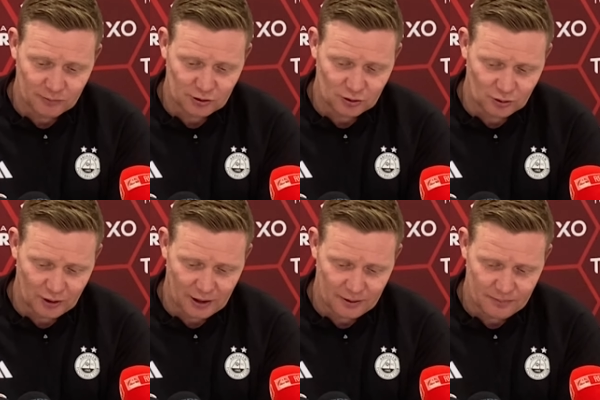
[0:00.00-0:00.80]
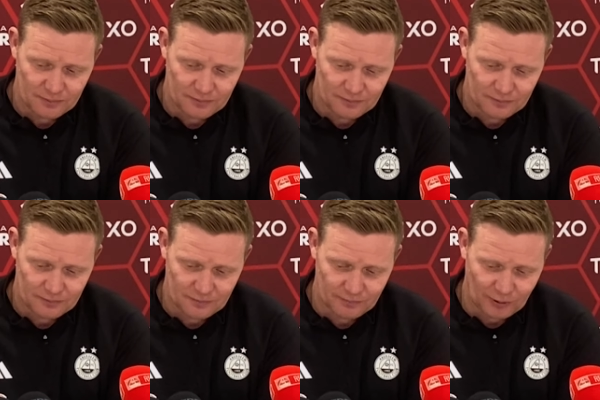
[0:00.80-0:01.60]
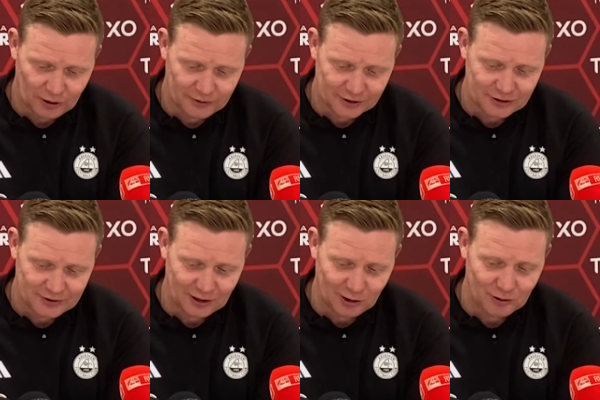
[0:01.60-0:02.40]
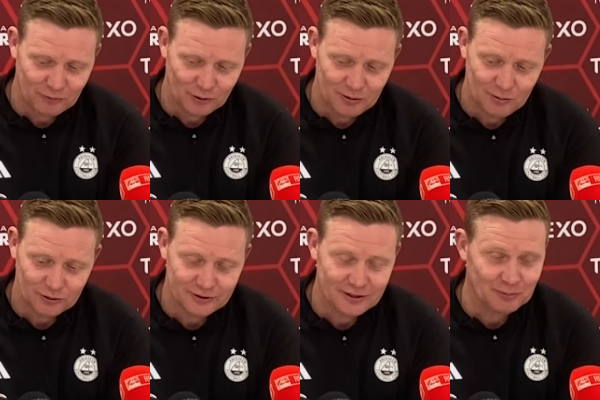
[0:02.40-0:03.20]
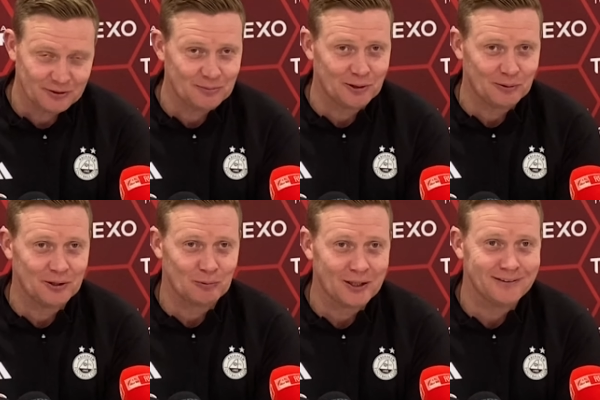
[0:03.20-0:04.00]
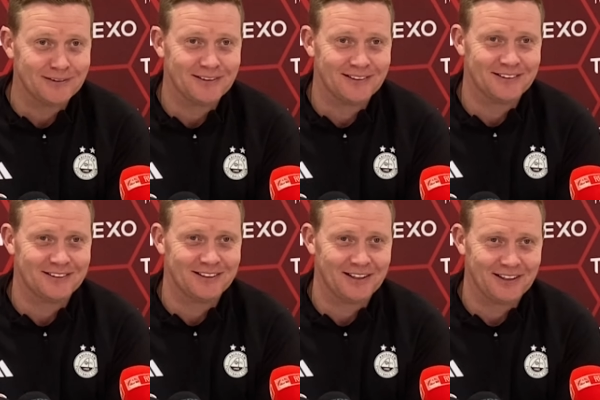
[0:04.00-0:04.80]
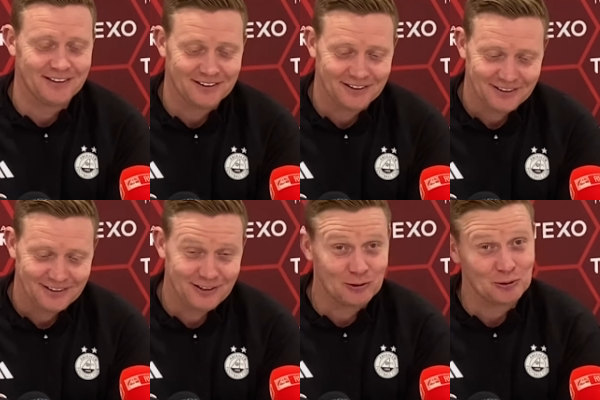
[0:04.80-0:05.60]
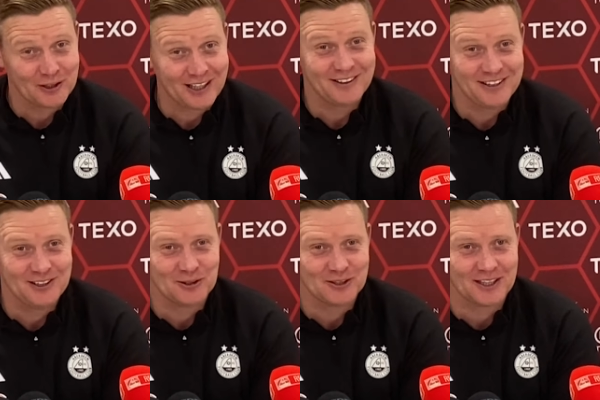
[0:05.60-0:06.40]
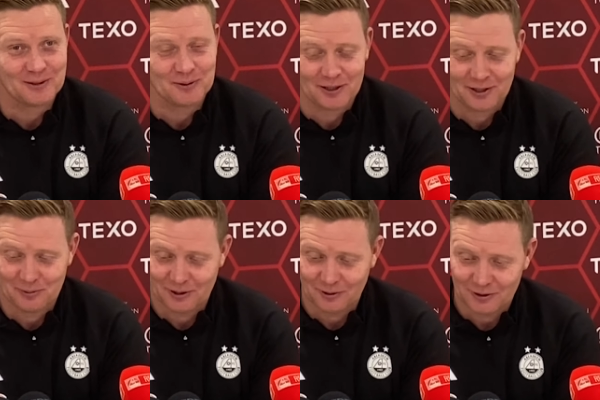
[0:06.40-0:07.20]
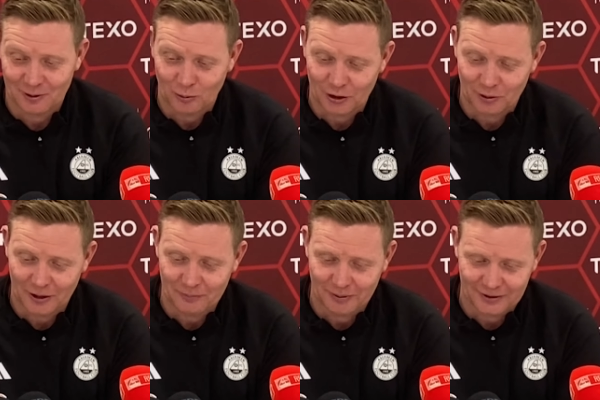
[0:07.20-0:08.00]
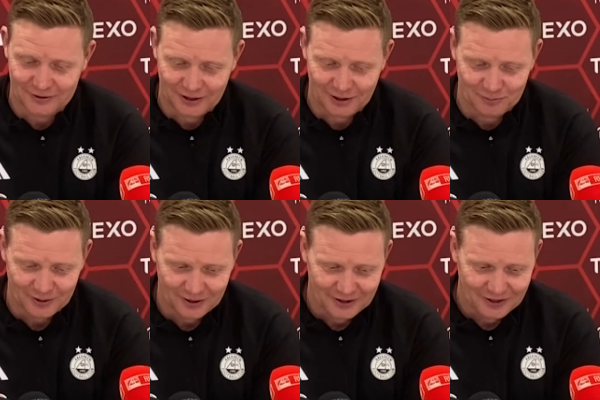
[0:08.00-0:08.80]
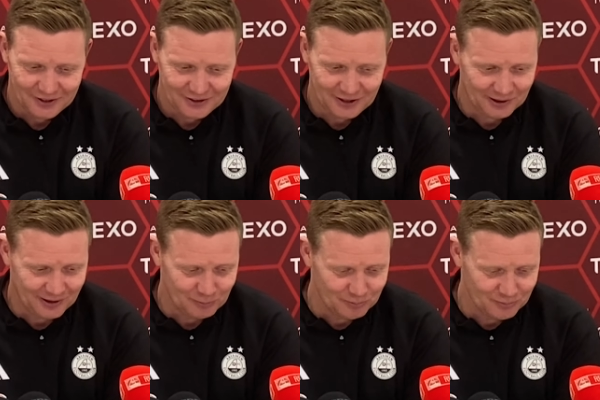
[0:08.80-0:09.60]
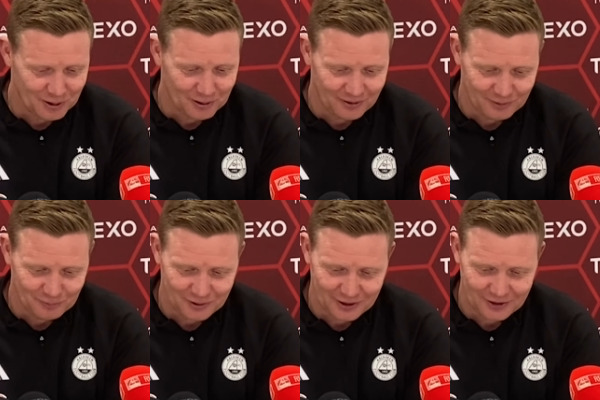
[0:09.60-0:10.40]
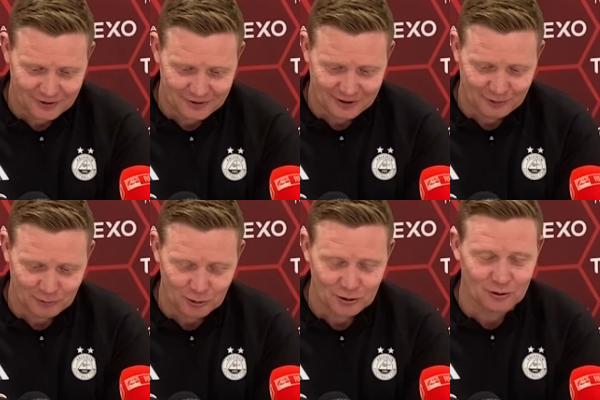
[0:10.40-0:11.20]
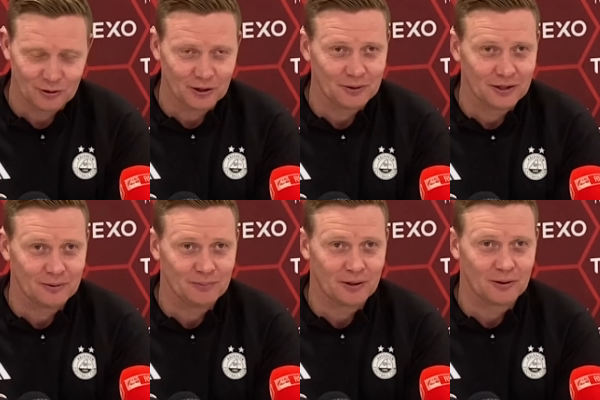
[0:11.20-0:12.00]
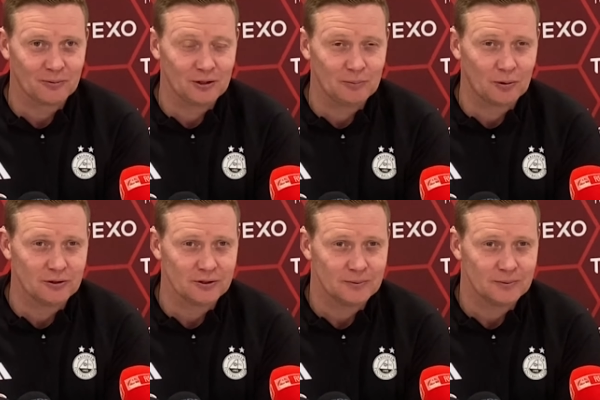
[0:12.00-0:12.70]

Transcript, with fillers: So, um, but it doesn't take away from me wanting to take my team down there and win. And uh, he'll know that. He knows that uh, well. He'll want to win. But um, yeah, I'm, I'm uh, definitely wanting to go down there and pick up three points.